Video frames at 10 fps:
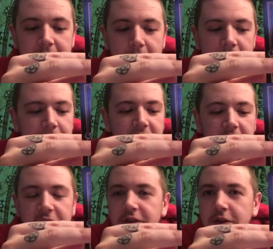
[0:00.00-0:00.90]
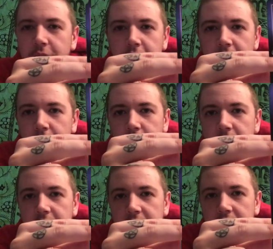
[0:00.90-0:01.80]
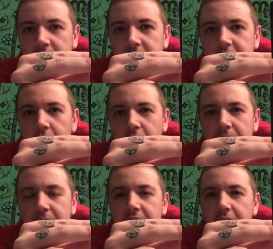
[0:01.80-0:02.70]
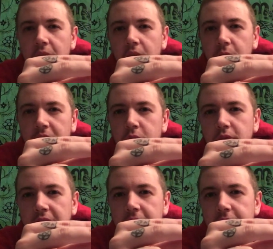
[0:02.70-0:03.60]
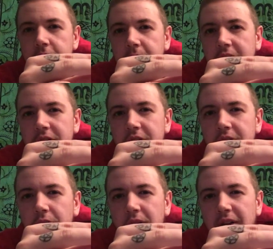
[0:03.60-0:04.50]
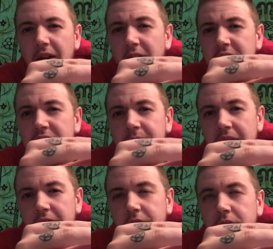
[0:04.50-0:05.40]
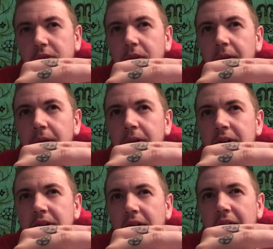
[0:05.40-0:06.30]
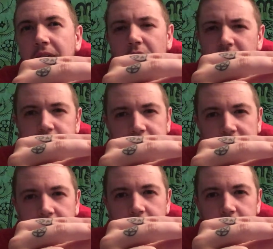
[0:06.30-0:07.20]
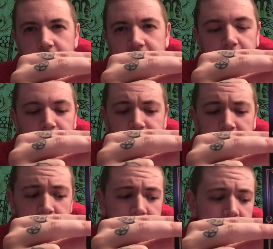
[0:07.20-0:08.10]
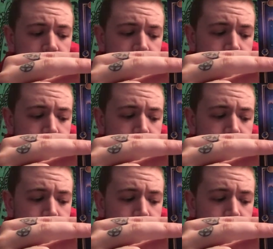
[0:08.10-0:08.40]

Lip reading: maybe they just don't know how to run things, or maybe they are withholding information, or they are spiteful and not treating other people fairly.